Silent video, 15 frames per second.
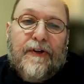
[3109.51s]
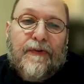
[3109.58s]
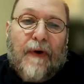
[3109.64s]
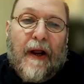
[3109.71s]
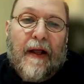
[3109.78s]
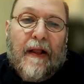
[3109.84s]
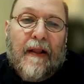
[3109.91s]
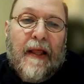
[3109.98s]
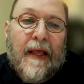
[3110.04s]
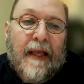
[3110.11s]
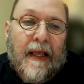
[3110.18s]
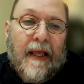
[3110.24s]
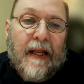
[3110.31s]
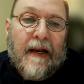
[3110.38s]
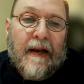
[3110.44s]
trial
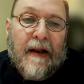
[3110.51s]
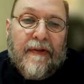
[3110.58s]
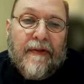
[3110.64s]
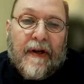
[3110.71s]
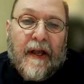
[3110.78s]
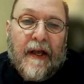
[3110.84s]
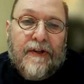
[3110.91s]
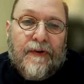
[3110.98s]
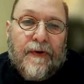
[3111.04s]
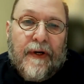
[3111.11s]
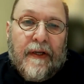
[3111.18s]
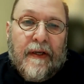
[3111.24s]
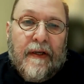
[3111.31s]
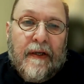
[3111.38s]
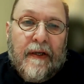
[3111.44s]
in another
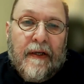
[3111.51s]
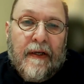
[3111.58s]
country.